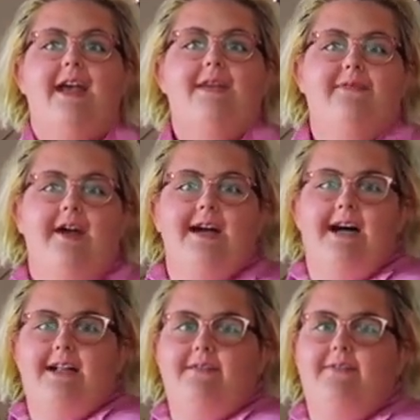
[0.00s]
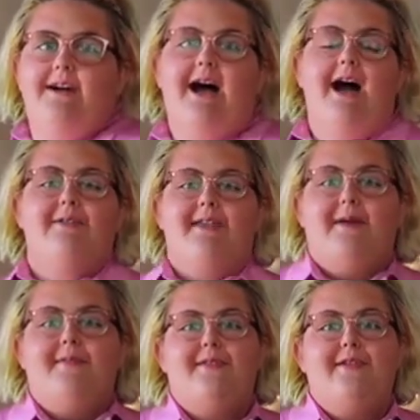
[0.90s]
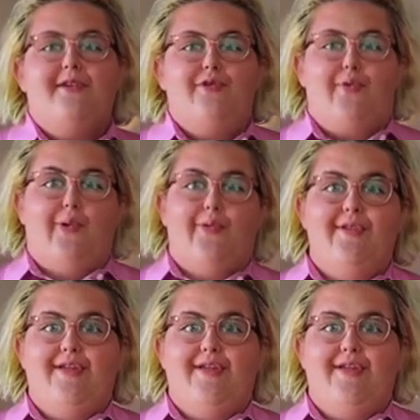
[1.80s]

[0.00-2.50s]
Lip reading: It's very colourful. I was absolutely drawn